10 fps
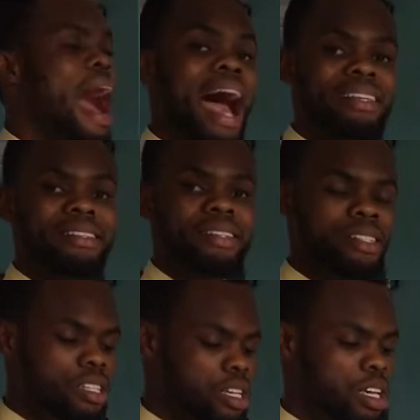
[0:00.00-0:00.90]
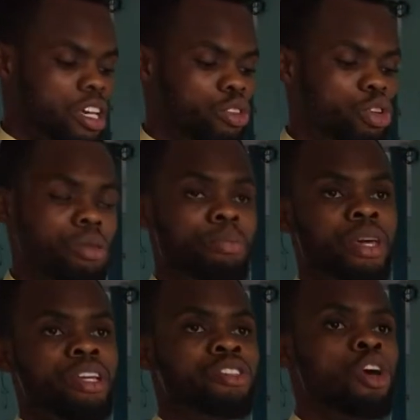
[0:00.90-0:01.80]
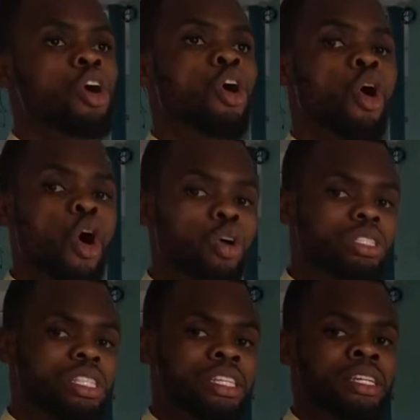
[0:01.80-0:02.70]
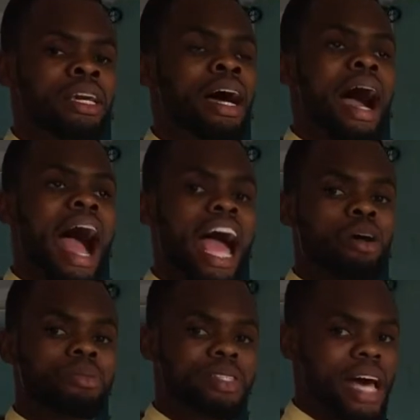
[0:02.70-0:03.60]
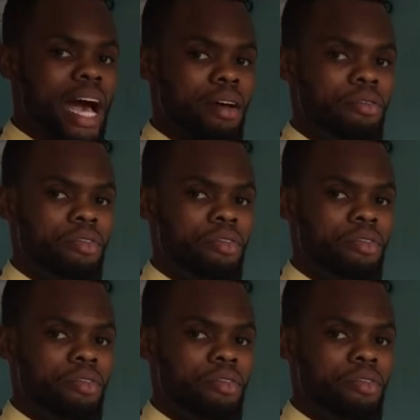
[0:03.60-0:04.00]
acid into the base until I observe